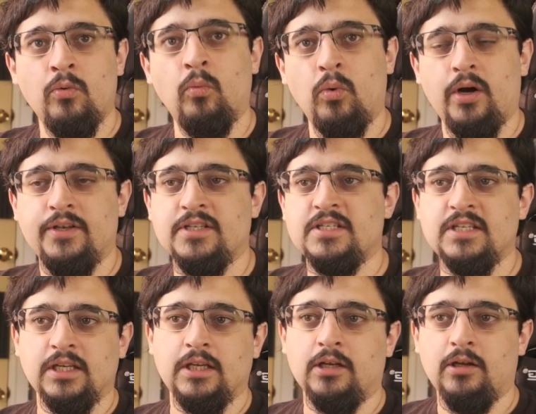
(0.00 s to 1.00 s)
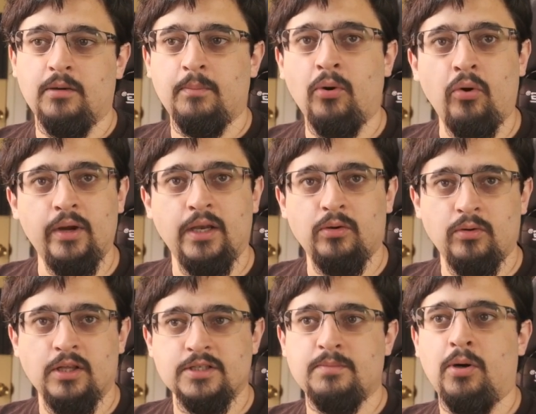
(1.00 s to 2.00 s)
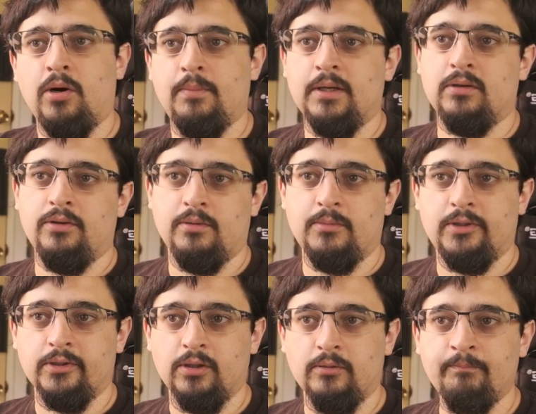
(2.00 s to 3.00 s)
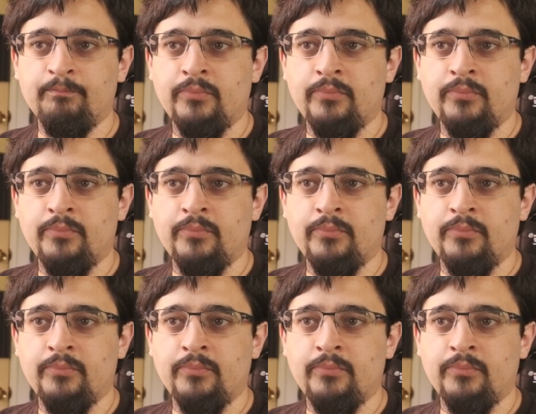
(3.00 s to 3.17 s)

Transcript: one singular point that's popping on the model.